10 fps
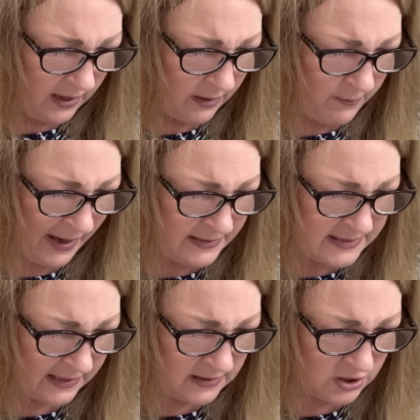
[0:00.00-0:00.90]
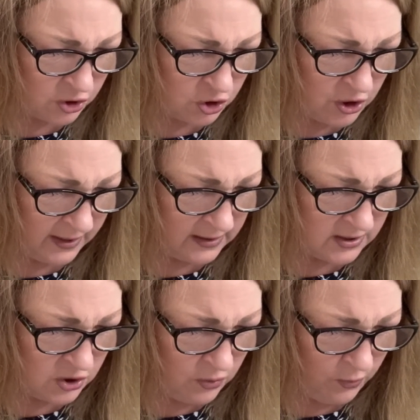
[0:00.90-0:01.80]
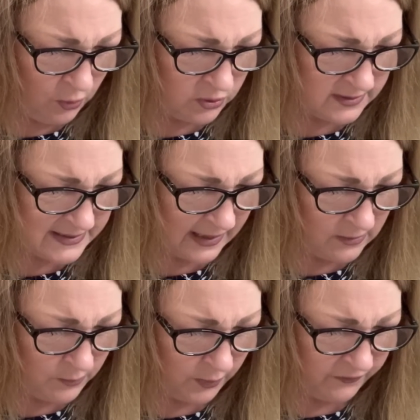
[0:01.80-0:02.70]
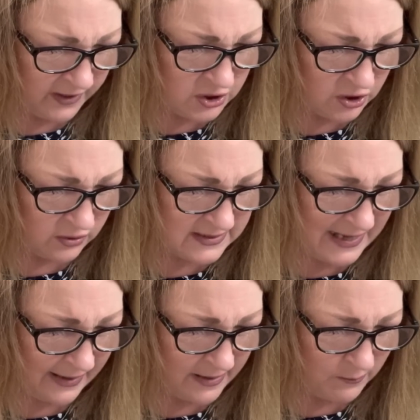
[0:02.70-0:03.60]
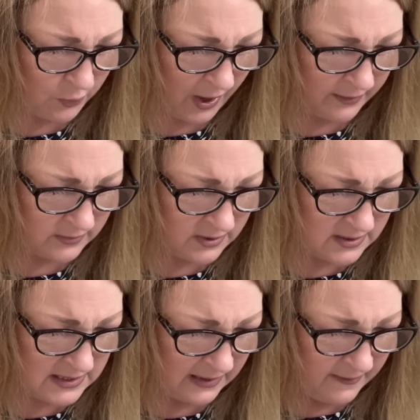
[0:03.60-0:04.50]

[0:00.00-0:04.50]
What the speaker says: Mind Tan is Australia's number one salon professional tanning brand.